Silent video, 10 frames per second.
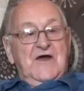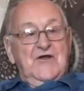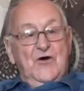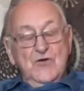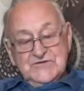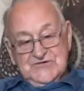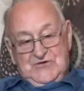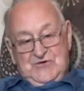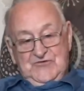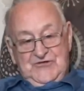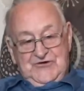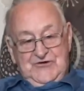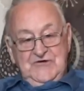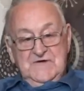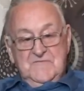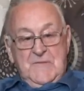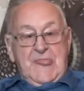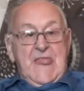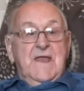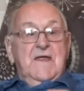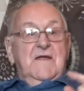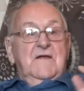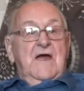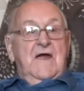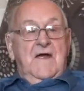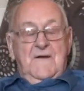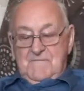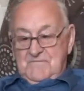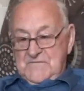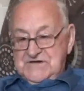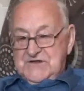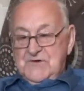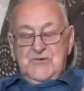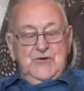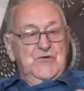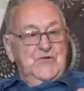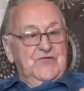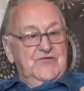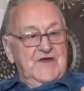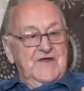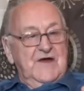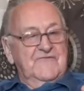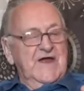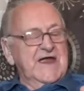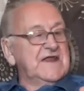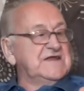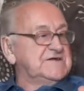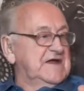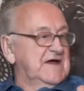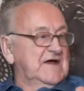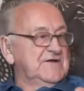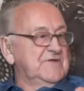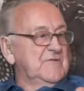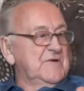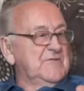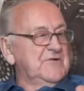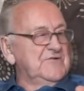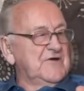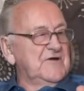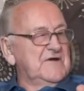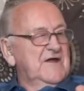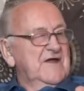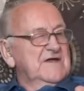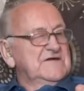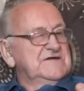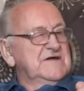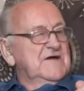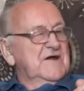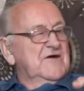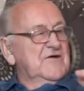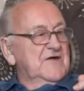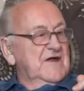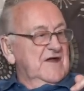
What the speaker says: And also there, Mr. Booth, I forget his name, do you remember Booth?